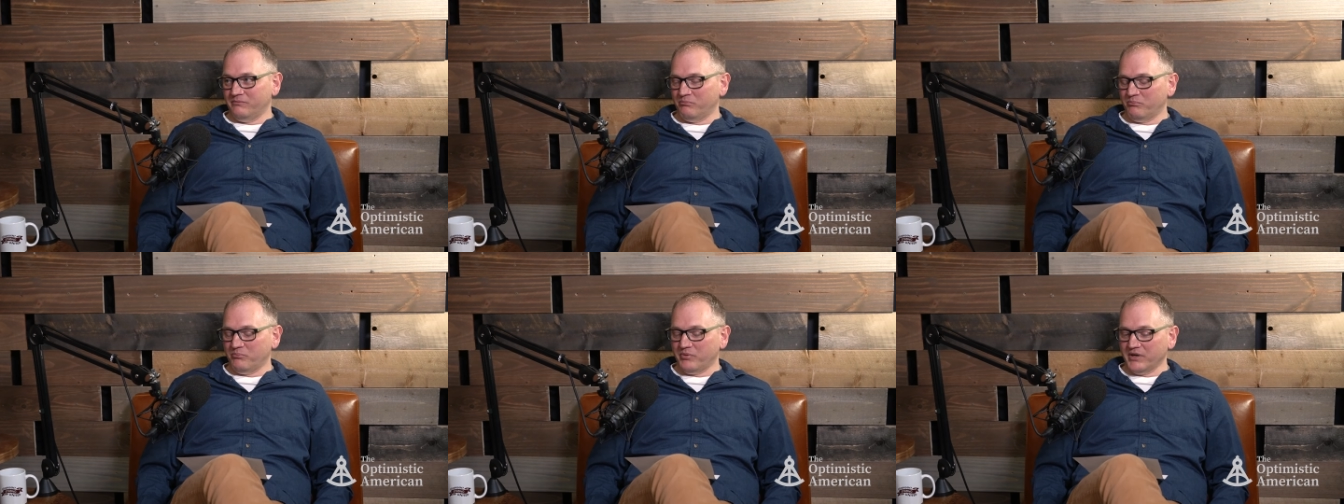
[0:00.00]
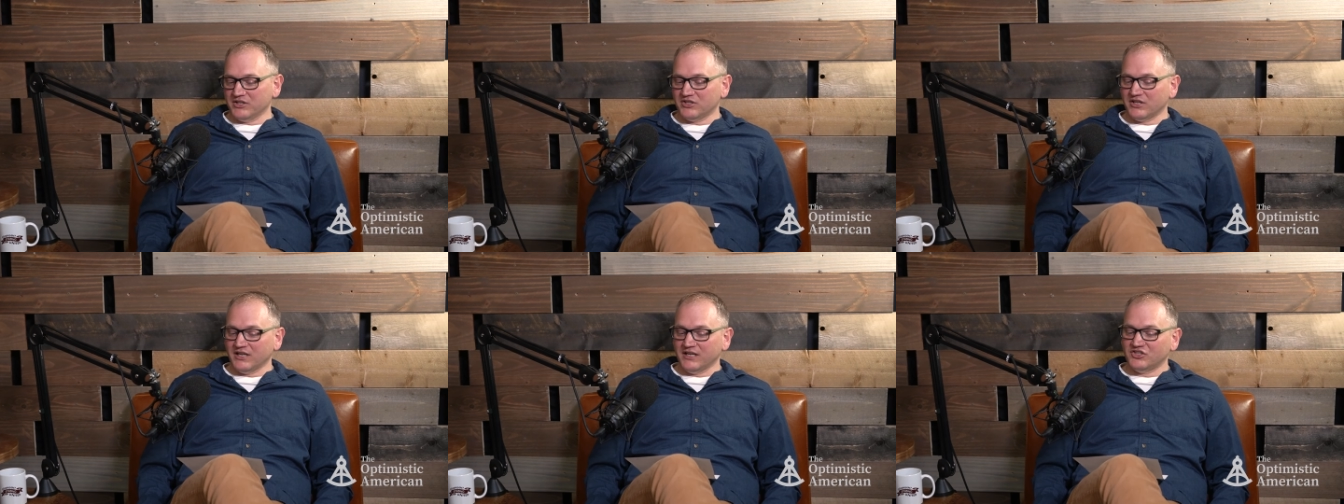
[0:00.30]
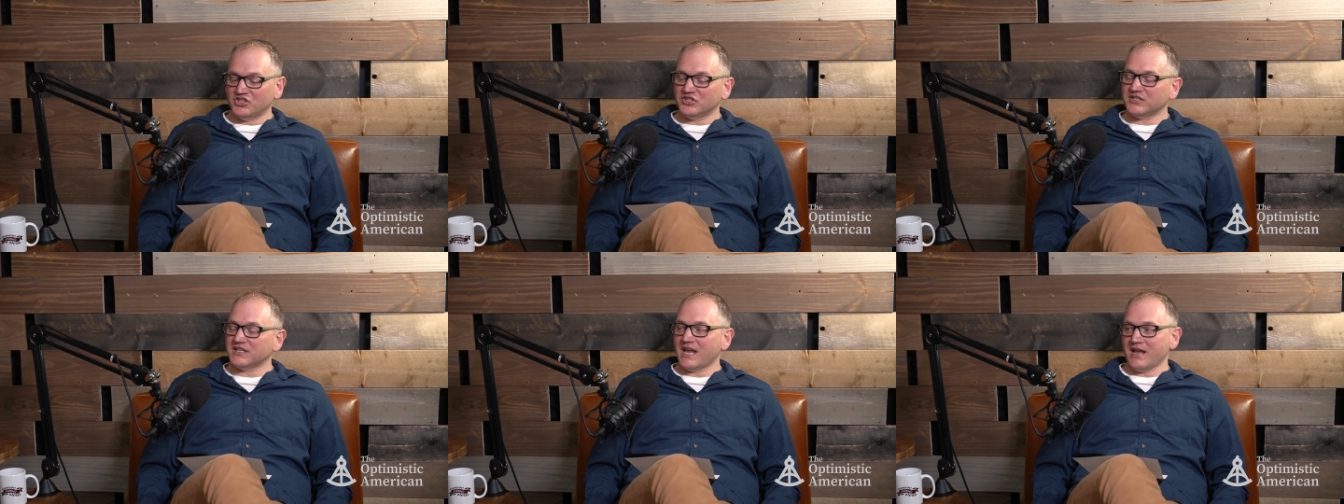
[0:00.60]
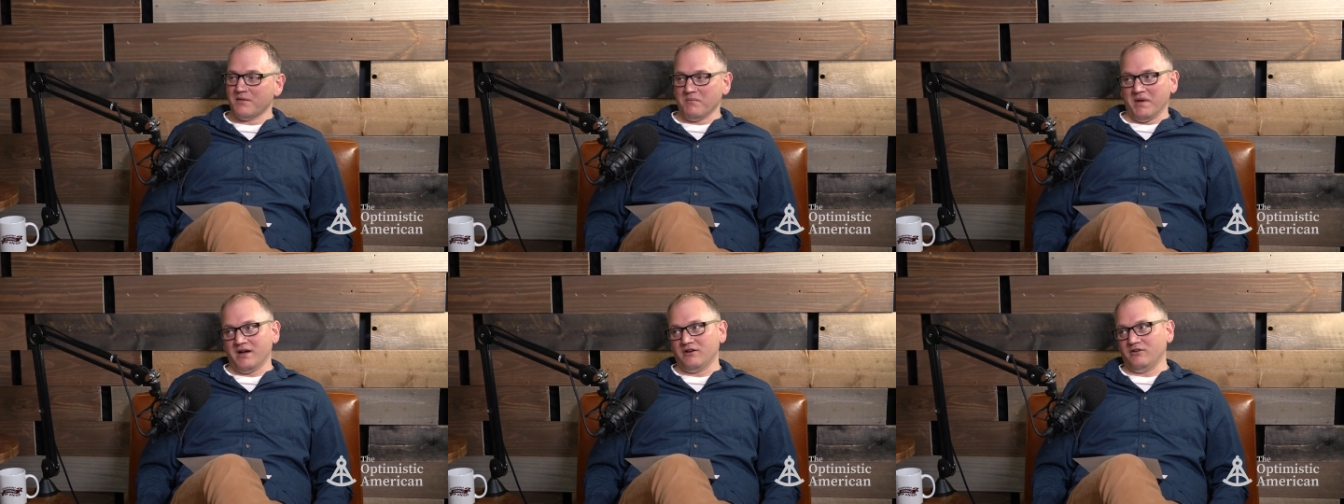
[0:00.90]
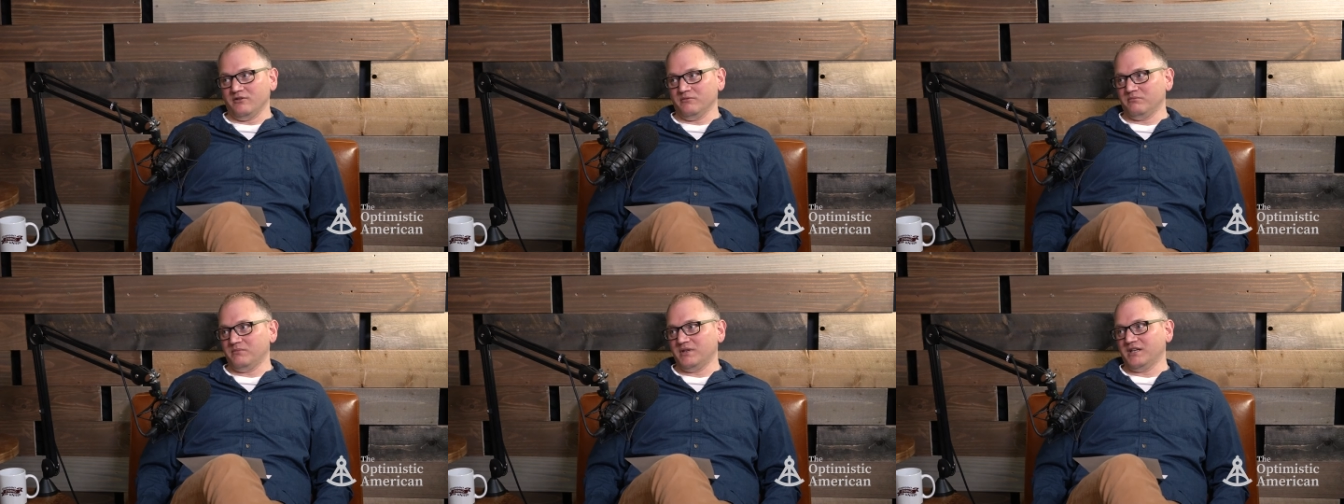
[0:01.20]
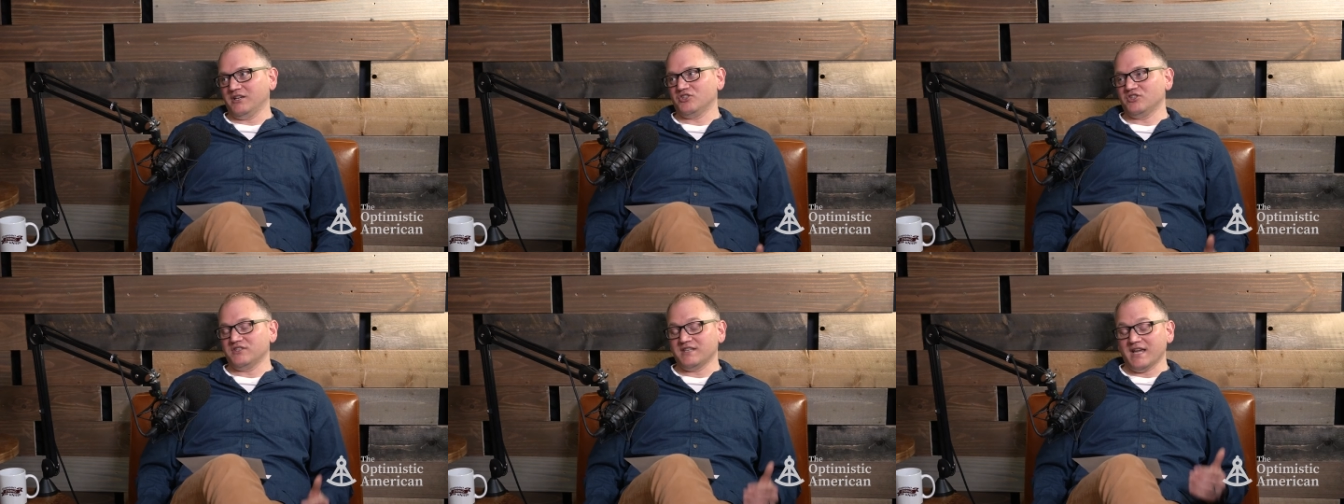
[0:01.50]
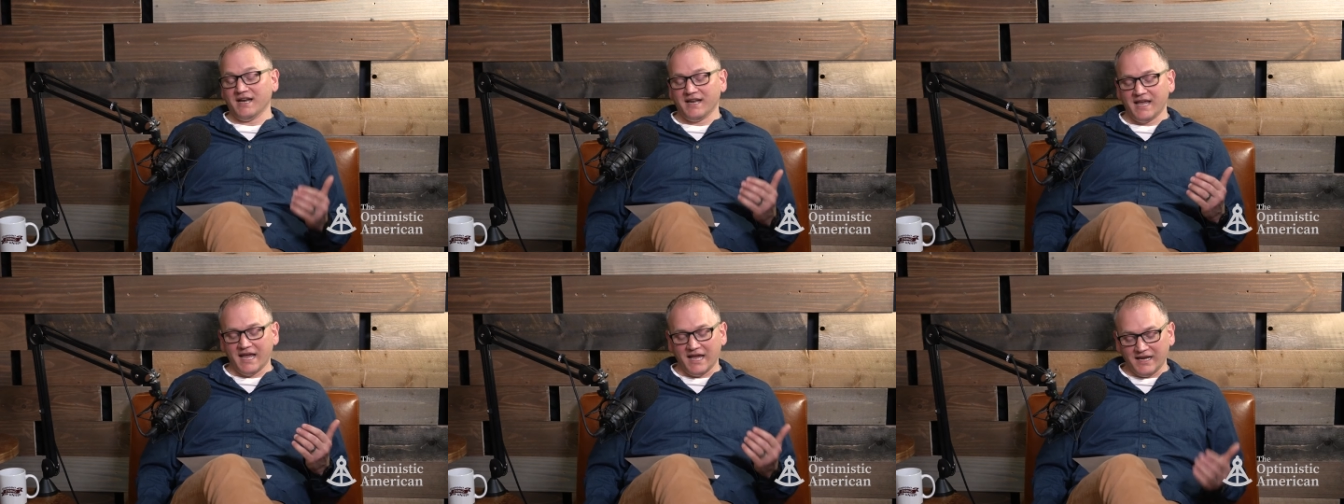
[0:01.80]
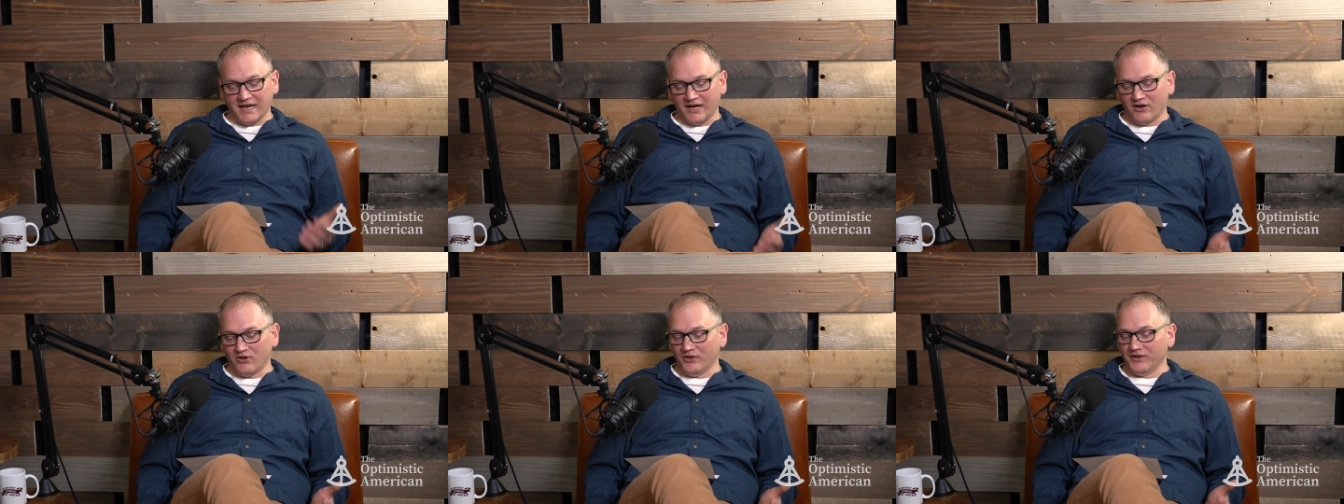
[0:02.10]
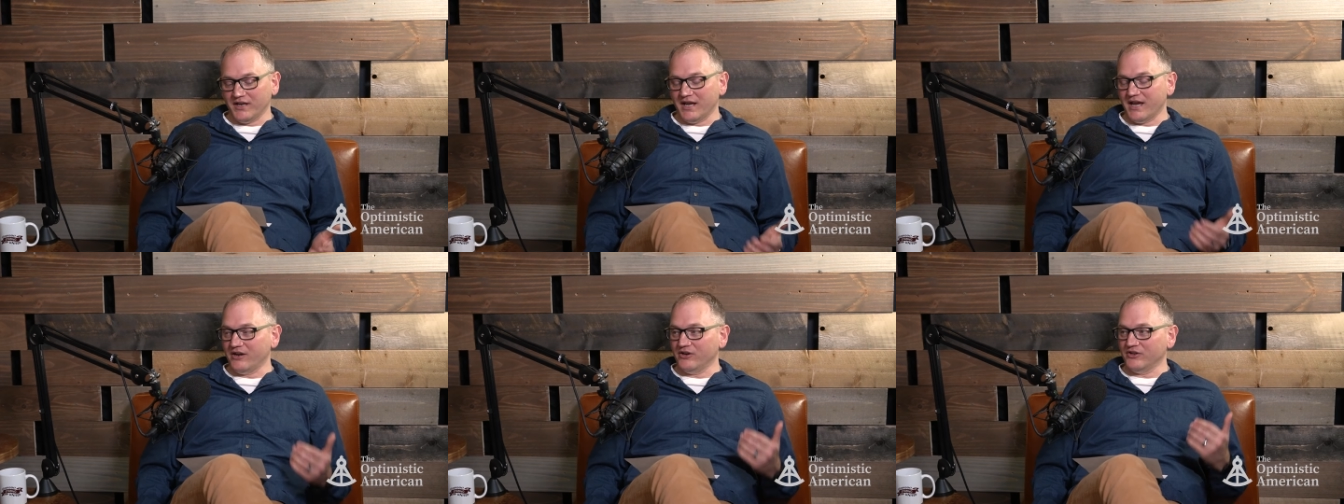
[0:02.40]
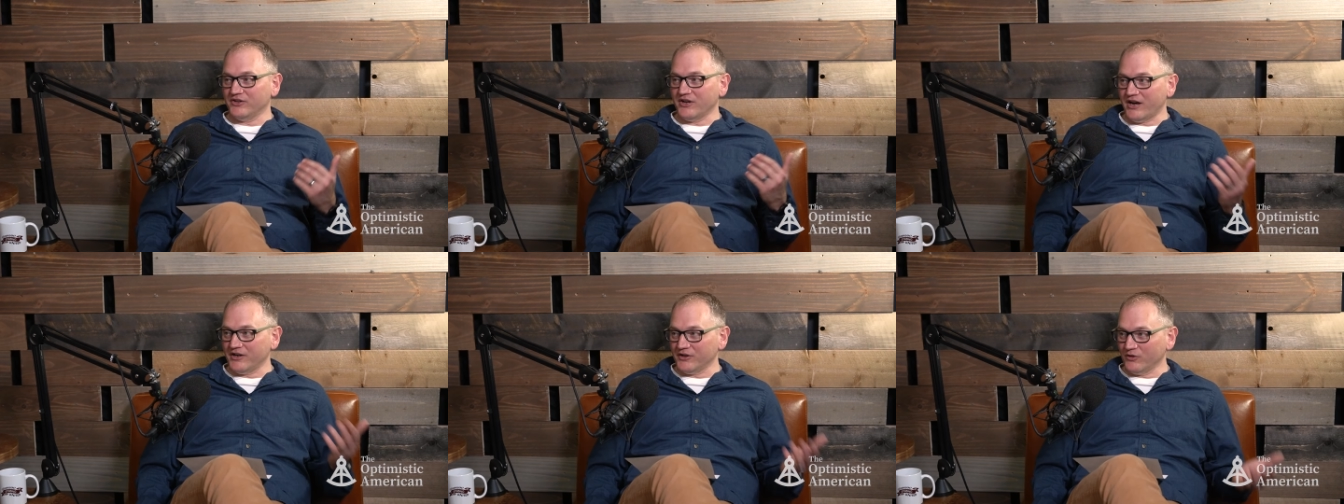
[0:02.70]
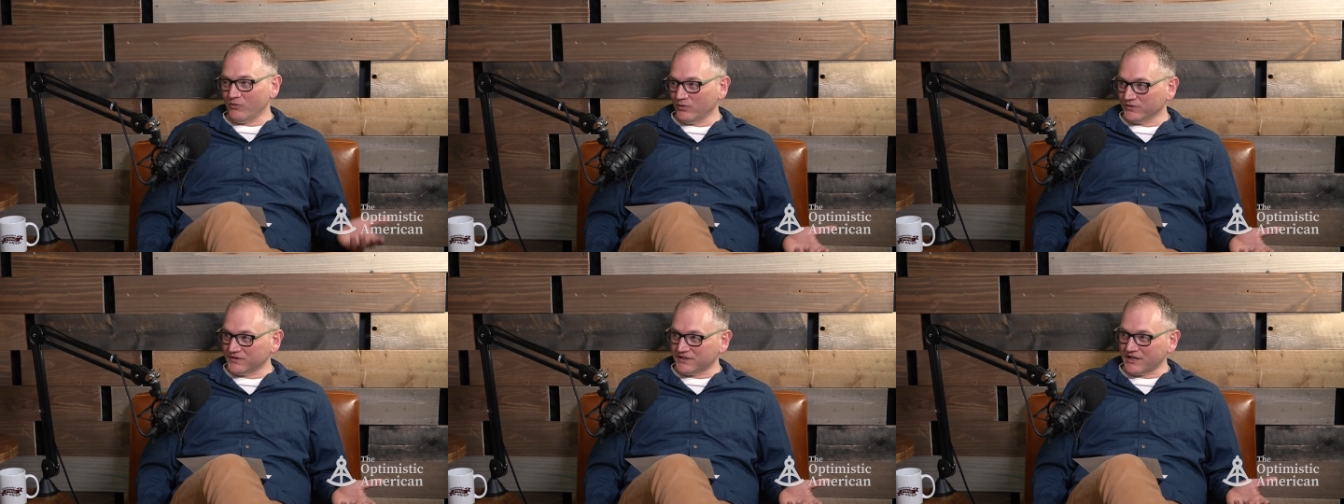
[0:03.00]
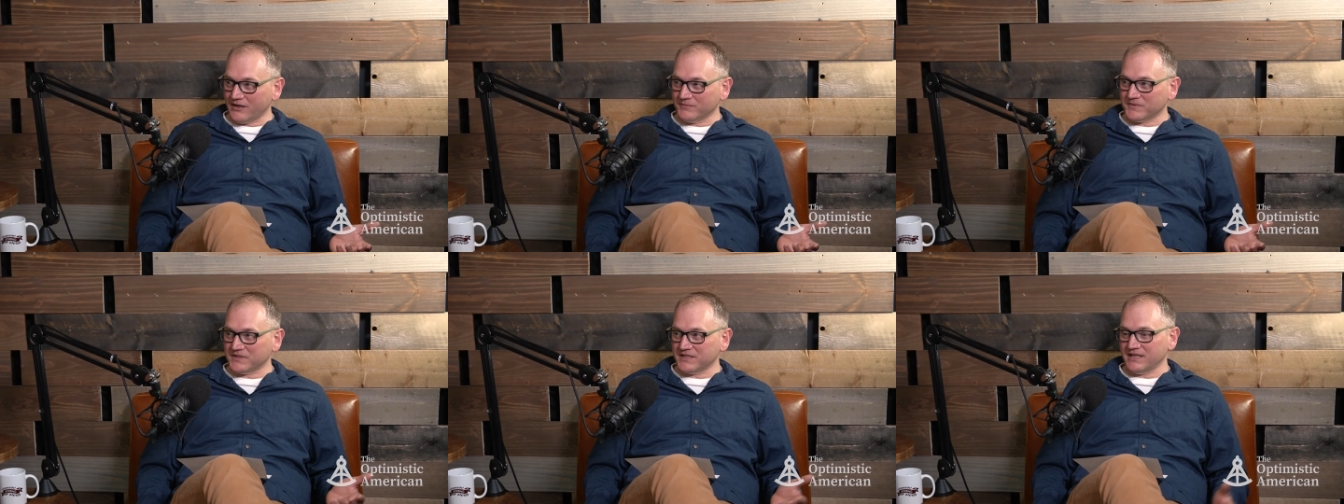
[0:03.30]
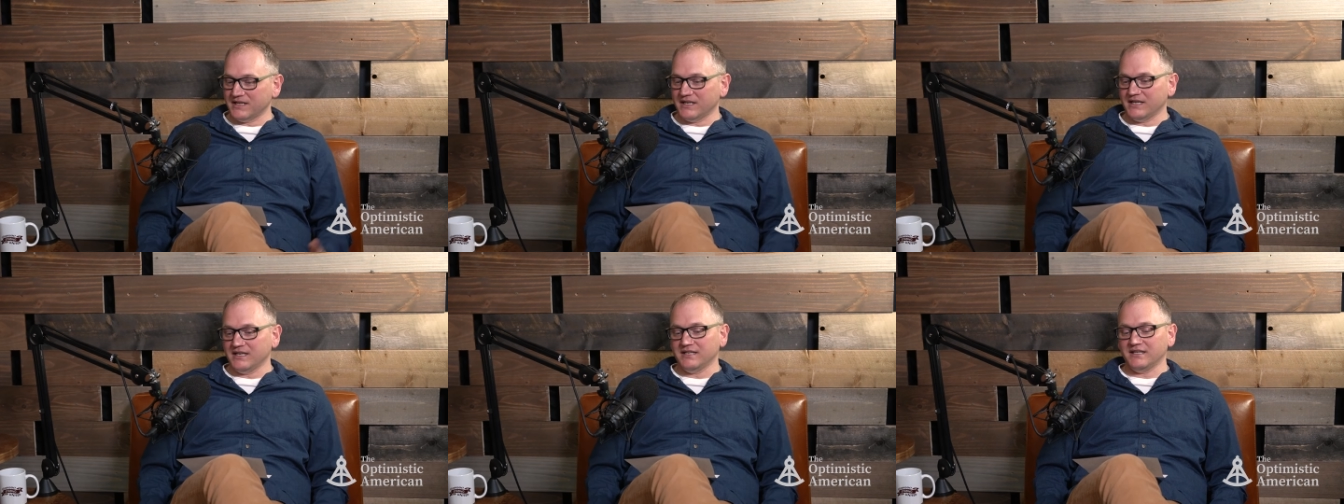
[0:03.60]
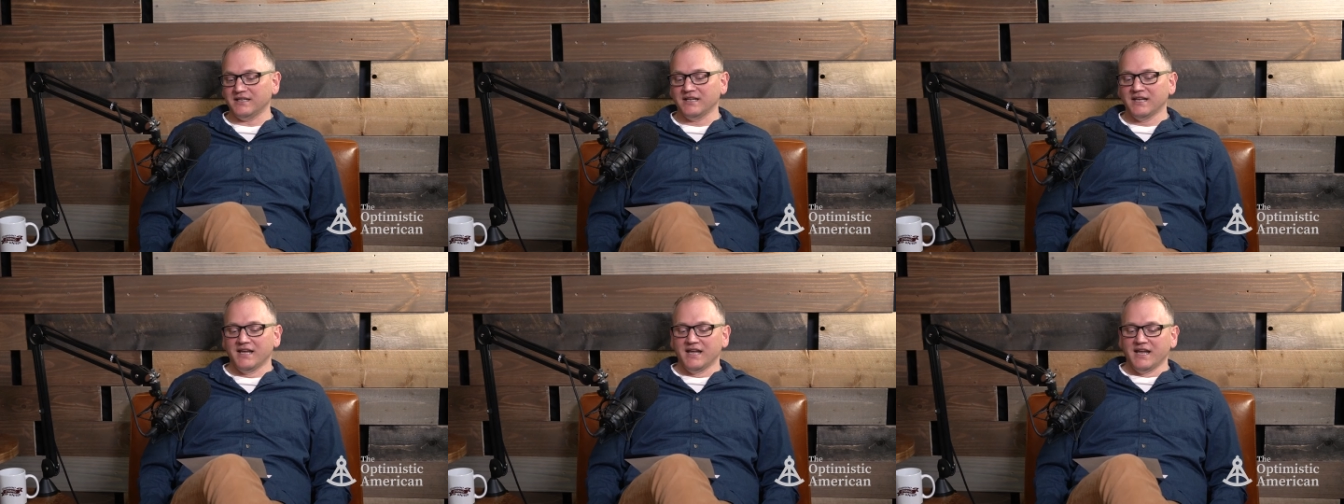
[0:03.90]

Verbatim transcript: But it just came out because she's had a headache all day. Her daughter won't stop singing.